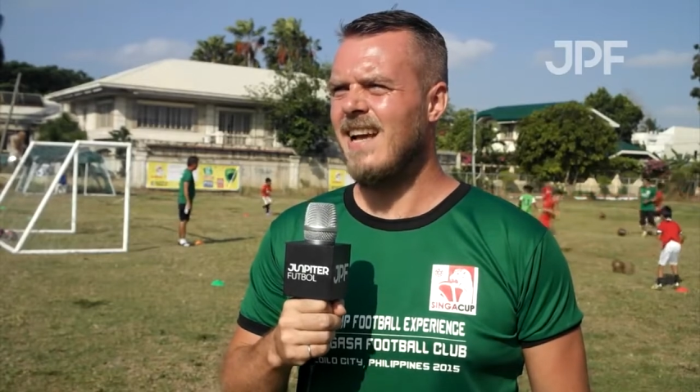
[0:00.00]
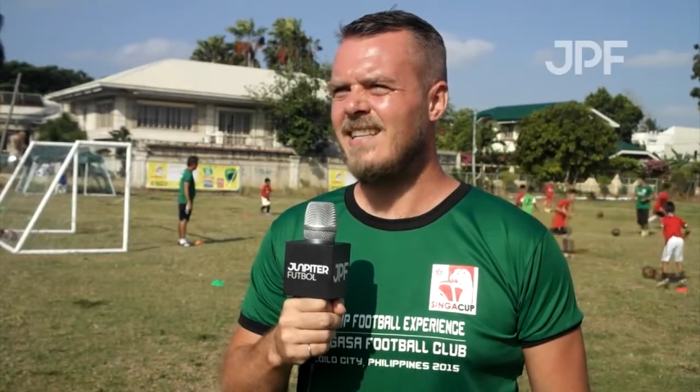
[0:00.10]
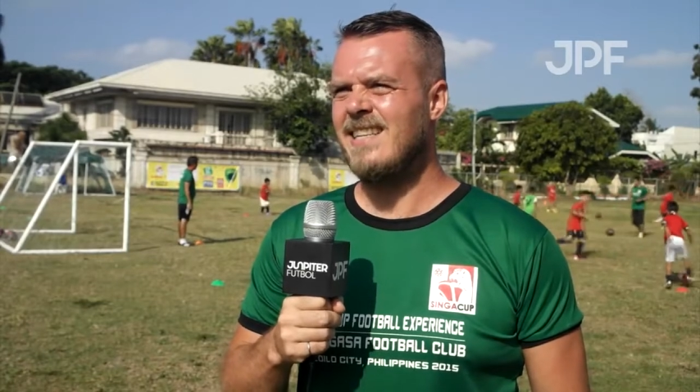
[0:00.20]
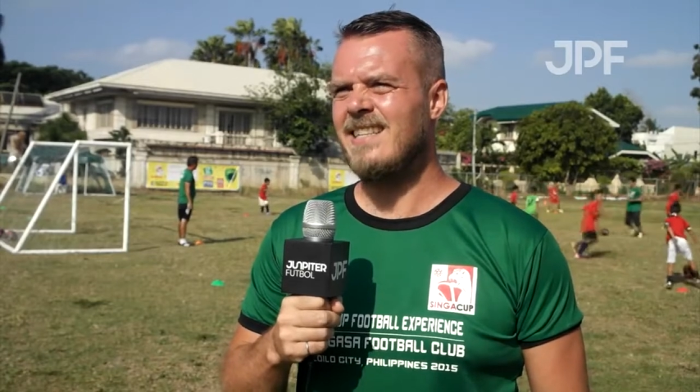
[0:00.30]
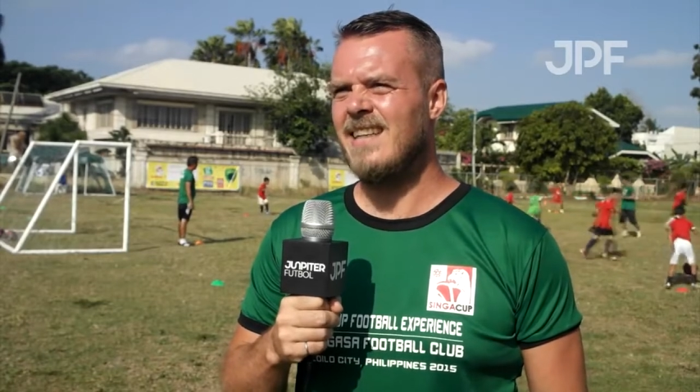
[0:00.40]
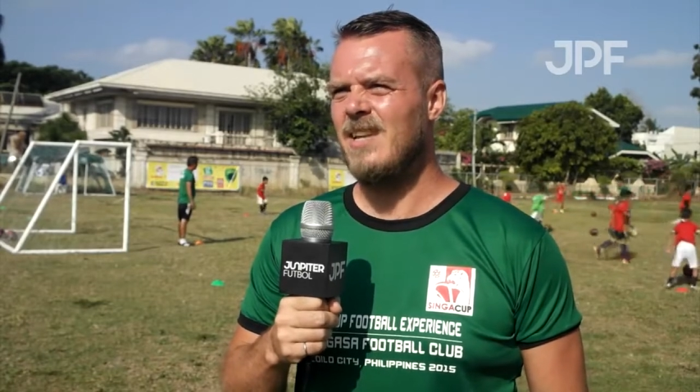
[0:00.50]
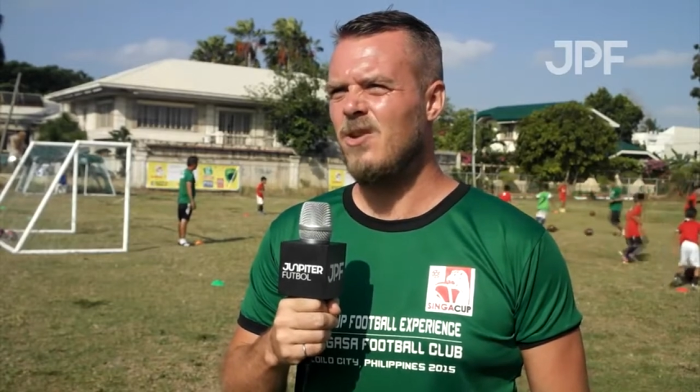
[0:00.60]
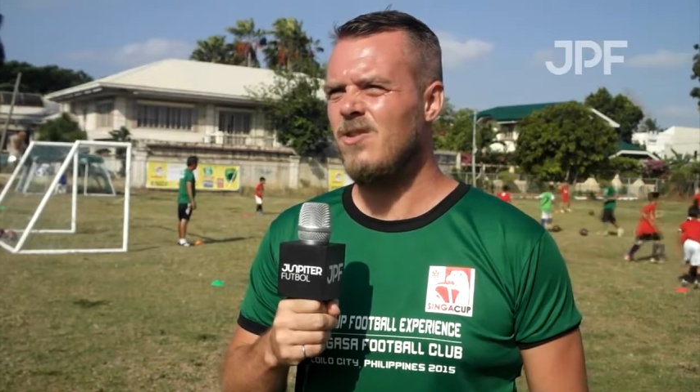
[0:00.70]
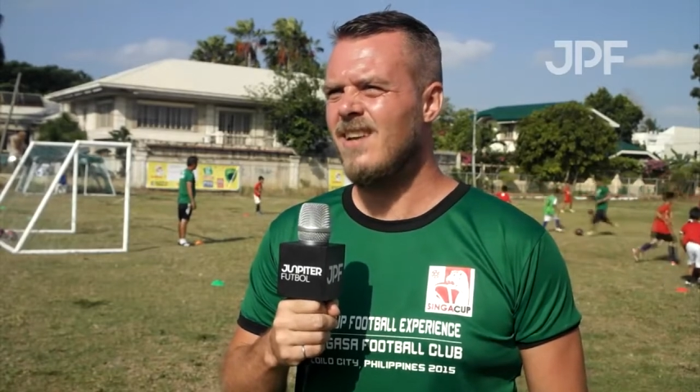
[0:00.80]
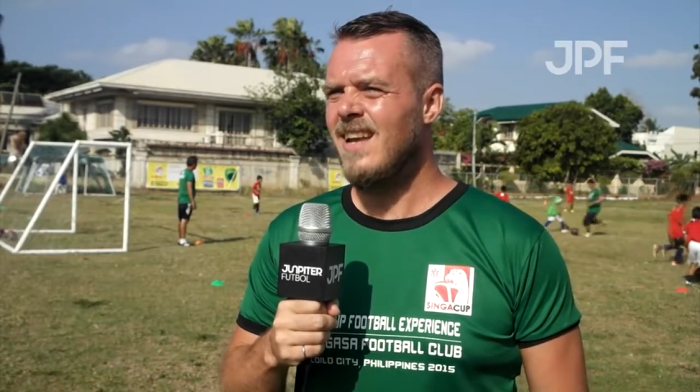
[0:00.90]
has
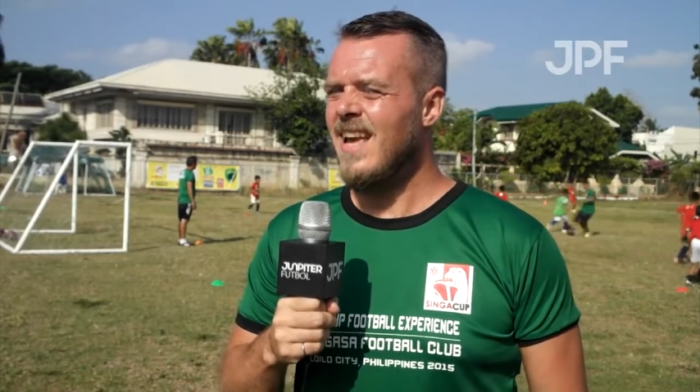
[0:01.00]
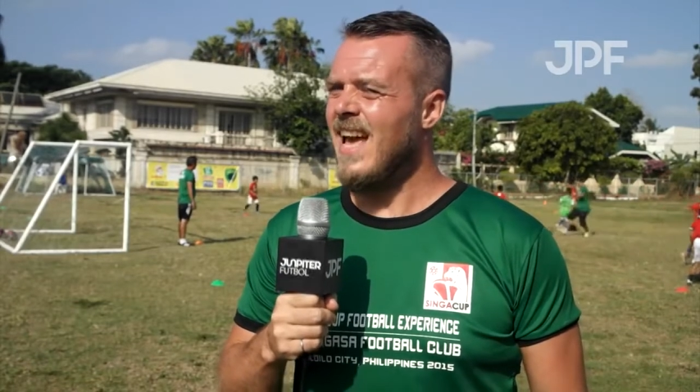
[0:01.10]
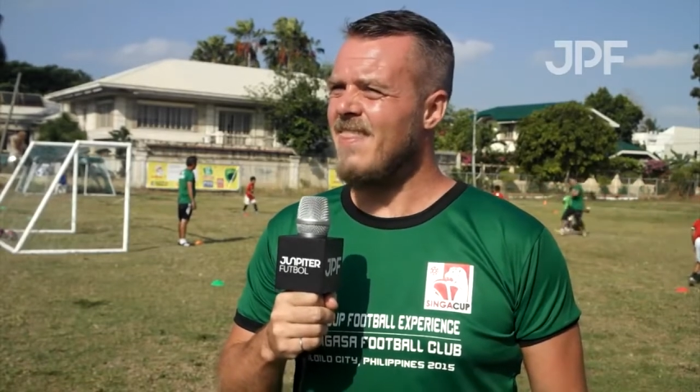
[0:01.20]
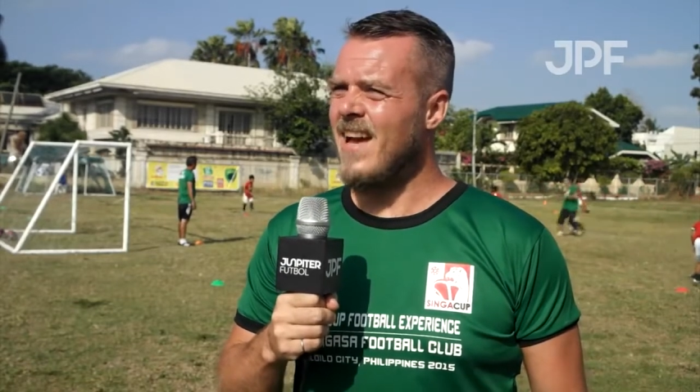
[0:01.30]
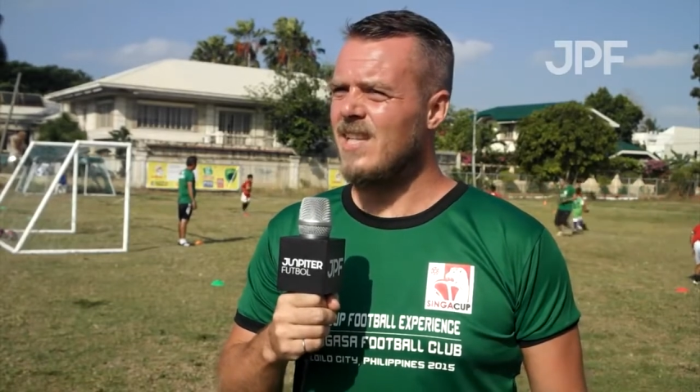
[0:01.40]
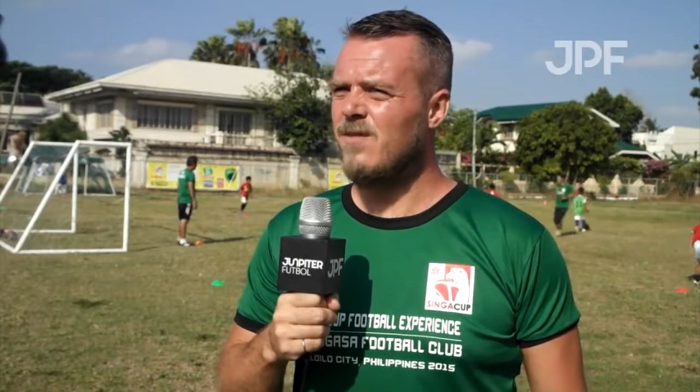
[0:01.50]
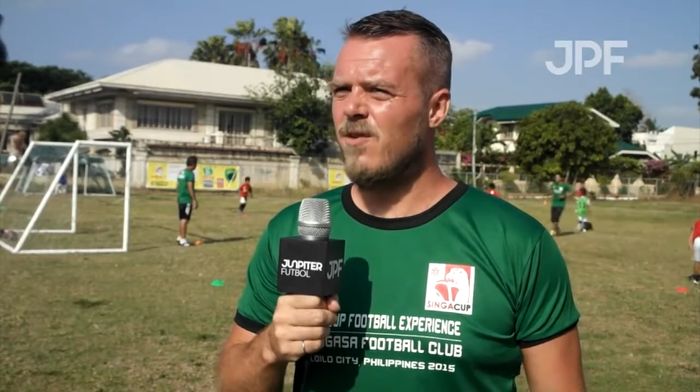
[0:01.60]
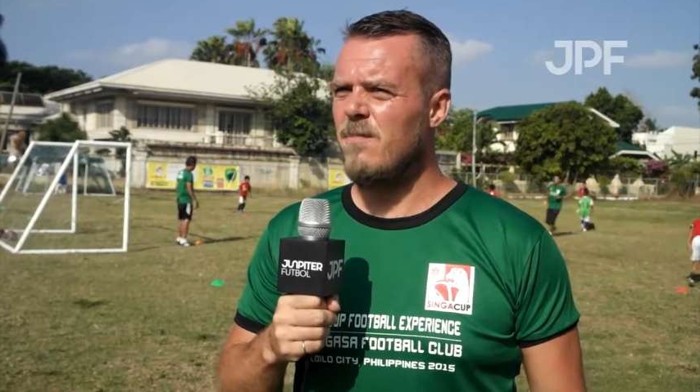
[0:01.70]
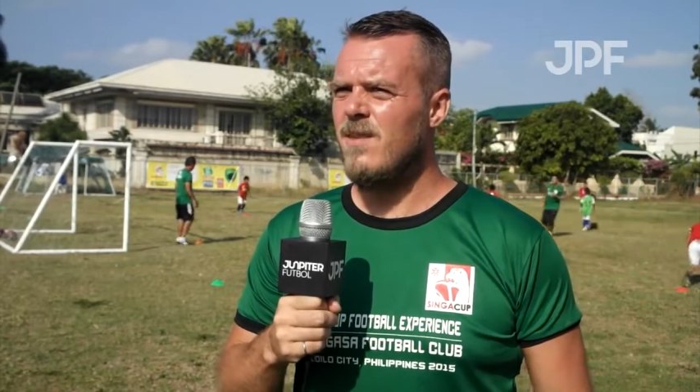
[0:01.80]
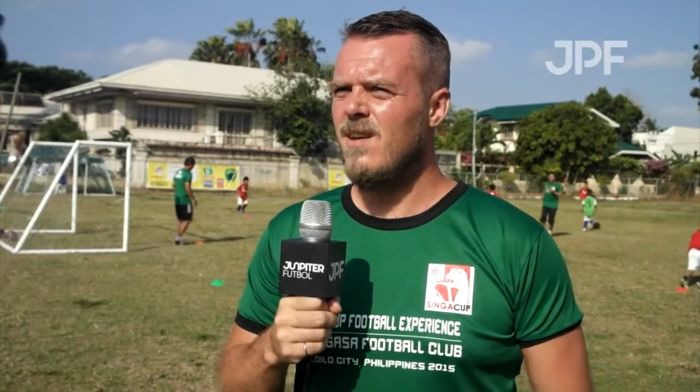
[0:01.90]
continued, and that's
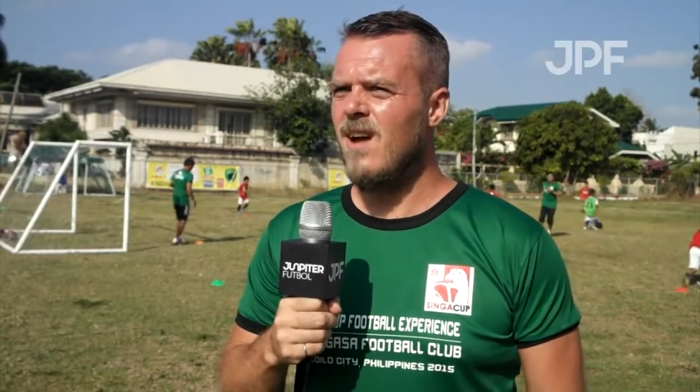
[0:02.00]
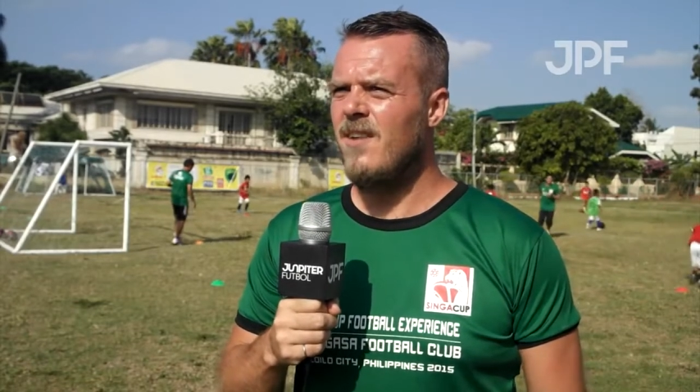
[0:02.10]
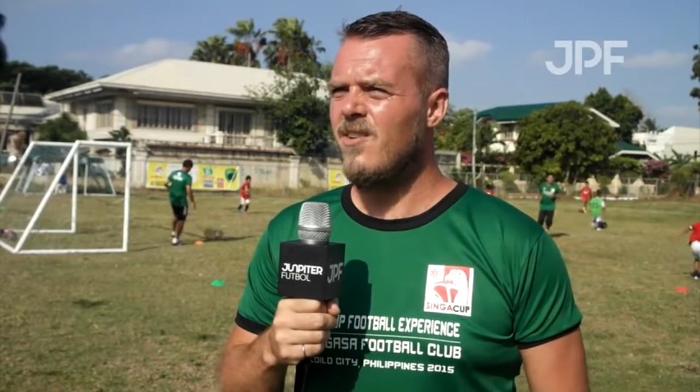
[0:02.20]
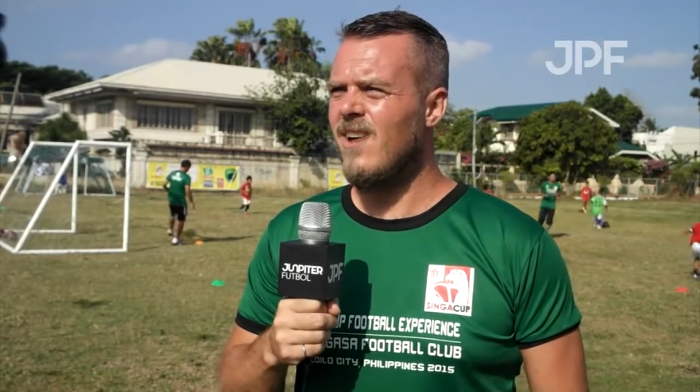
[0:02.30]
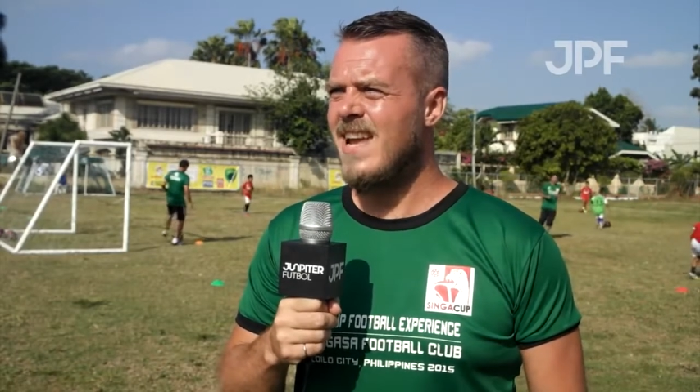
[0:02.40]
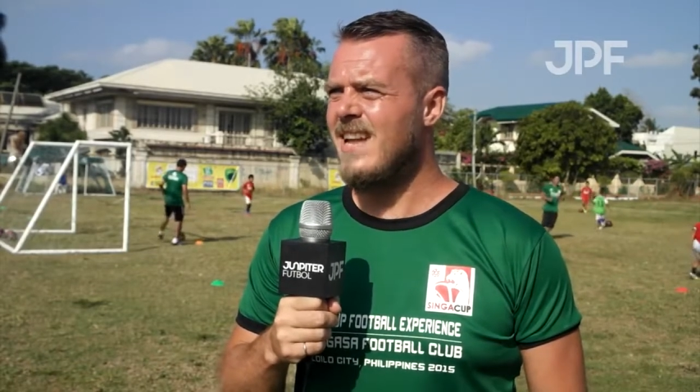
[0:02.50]
from the under